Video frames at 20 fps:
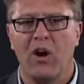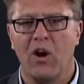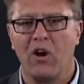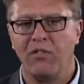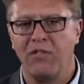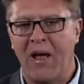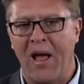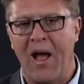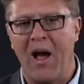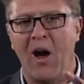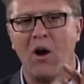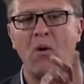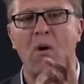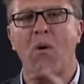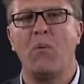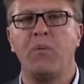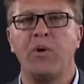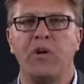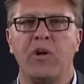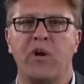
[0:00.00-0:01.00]
of how
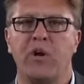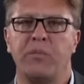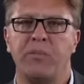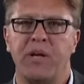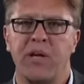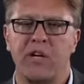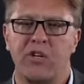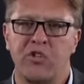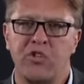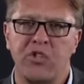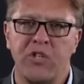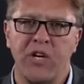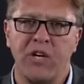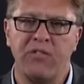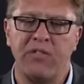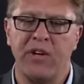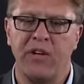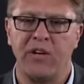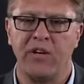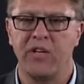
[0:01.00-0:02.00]
are we going to be
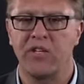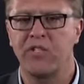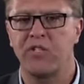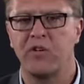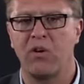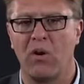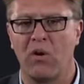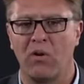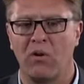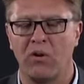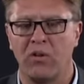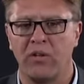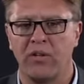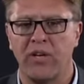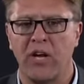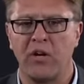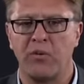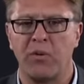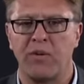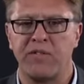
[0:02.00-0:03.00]
achieving this goal
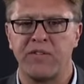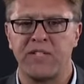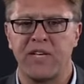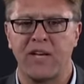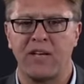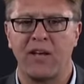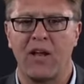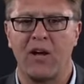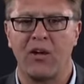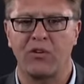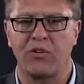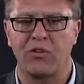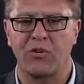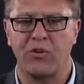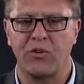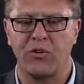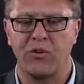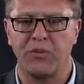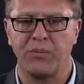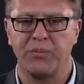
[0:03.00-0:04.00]
that we've set out to
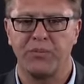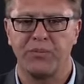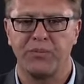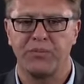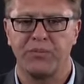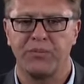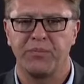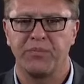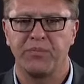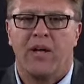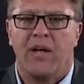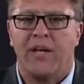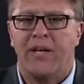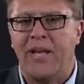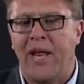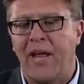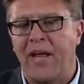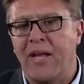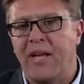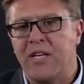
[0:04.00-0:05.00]
do.
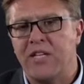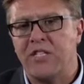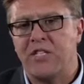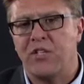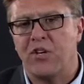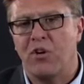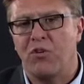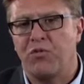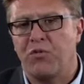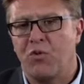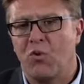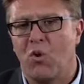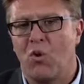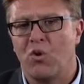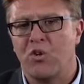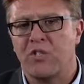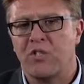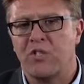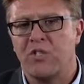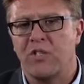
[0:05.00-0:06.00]
There is, of
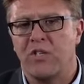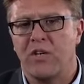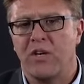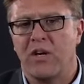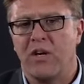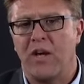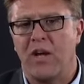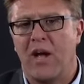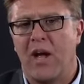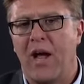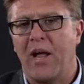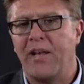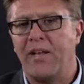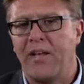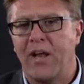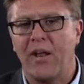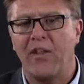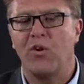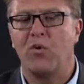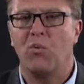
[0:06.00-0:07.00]
course,
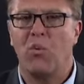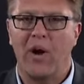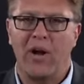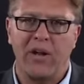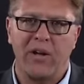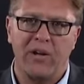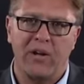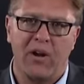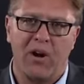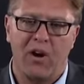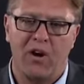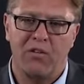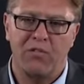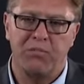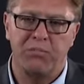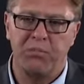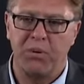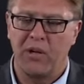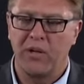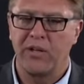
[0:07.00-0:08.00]
another way
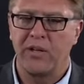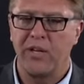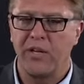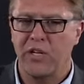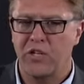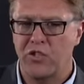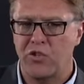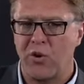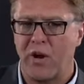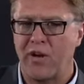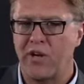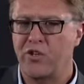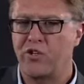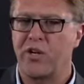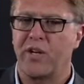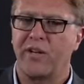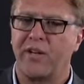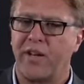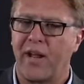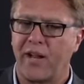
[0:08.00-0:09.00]
of building a
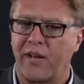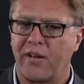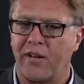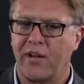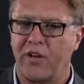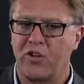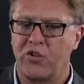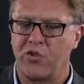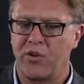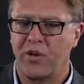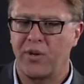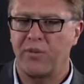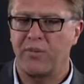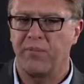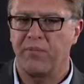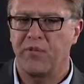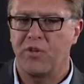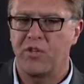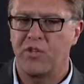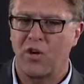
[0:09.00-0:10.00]
strategy and tactic tree.
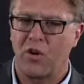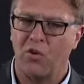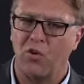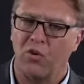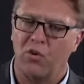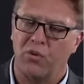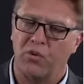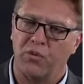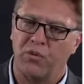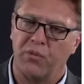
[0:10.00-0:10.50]
So